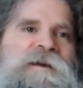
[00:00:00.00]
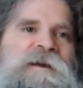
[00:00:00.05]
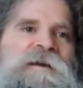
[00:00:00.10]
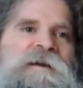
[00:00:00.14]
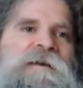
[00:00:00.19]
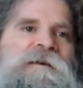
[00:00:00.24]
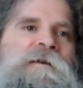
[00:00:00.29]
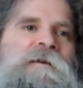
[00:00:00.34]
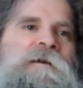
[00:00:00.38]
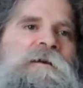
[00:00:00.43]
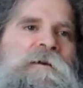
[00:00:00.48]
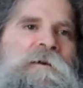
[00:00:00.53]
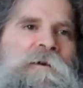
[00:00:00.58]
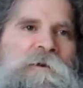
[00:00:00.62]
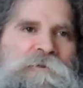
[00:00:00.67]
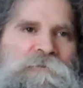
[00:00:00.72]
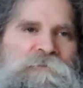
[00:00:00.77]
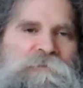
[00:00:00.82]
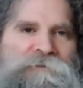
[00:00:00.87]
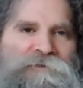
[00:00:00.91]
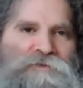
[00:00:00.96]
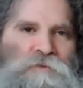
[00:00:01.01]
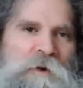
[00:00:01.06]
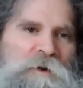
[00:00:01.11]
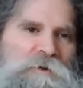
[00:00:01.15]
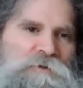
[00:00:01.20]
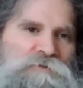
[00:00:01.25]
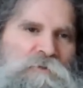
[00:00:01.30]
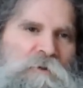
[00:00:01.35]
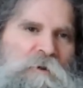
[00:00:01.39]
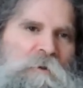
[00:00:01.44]
And there's
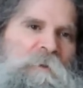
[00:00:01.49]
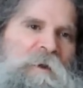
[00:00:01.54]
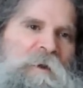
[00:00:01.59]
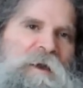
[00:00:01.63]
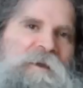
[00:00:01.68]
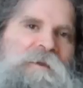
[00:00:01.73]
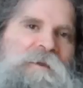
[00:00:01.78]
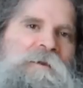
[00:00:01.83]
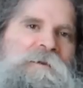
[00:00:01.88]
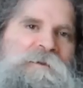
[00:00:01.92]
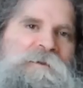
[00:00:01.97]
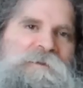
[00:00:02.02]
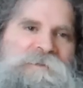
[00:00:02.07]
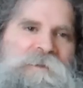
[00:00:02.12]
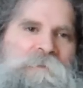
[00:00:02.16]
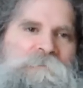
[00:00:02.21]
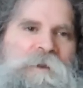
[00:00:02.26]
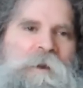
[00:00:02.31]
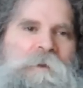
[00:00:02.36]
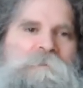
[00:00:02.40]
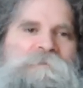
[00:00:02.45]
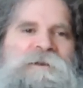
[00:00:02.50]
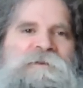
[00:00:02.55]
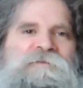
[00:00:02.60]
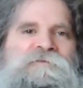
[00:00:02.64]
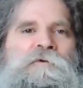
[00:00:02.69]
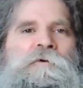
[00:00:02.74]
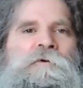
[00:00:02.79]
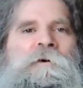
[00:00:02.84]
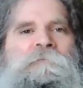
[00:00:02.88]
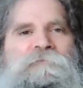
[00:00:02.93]
one drawback: sometimes they
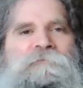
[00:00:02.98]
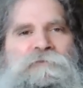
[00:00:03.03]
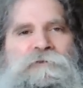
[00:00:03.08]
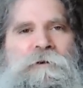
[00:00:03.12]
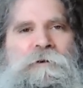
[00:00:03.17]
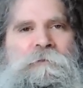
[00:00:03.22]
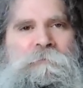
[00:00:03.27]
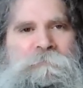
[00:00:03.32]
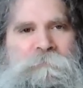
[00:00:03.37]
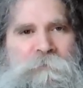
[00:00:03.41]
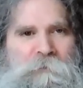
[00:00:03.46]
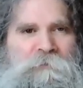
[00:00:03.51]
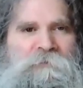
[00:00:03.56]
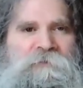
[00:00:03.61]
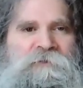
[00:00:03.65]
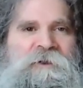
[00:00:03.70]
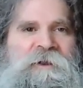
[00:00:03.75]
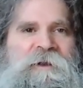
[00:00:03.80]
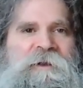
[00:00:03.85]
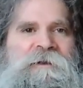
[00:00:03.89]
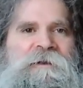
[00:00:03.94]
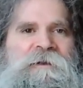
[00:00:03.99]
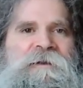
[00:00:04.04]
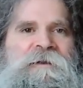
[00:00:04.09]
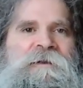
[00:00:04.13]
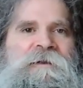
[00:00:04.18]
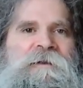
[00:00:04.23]
form real thick,